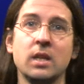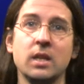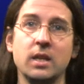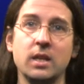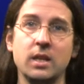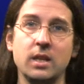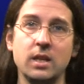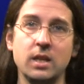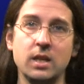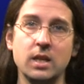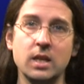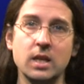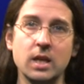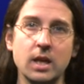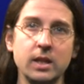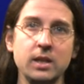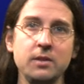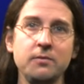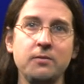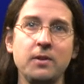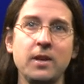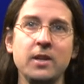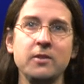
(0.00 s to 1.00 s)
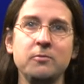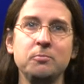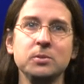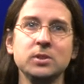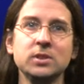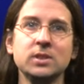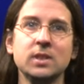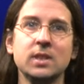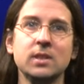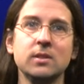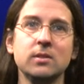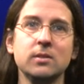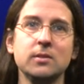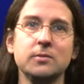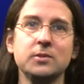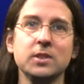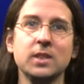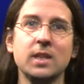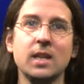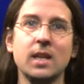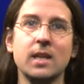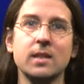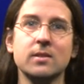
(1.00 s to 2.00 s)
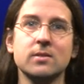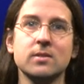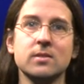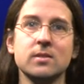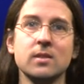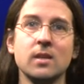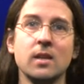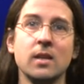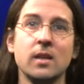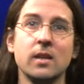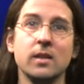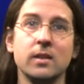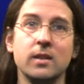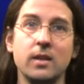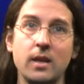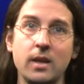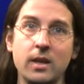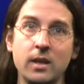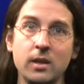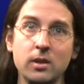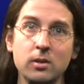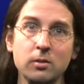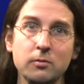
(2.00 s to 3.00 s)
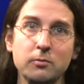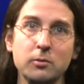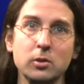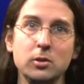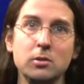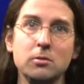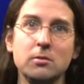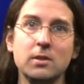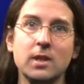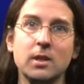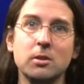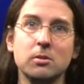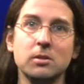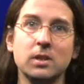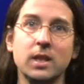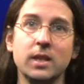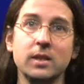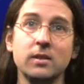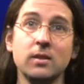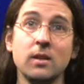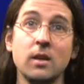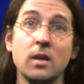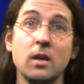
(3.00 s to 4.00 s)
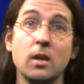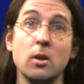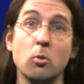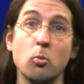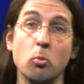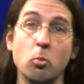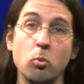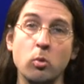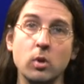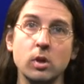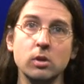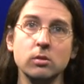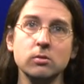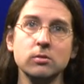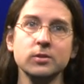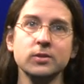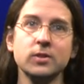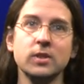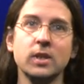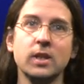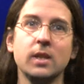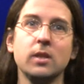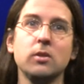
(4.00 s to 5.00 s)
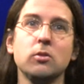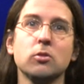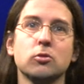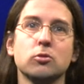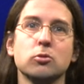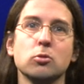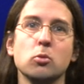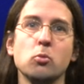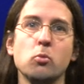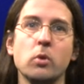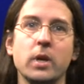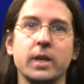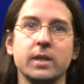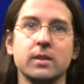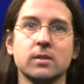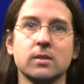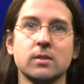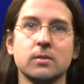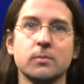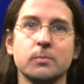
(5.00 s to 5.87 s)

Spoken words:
in 95% of the cases, the interval you calculate will contain your true weight.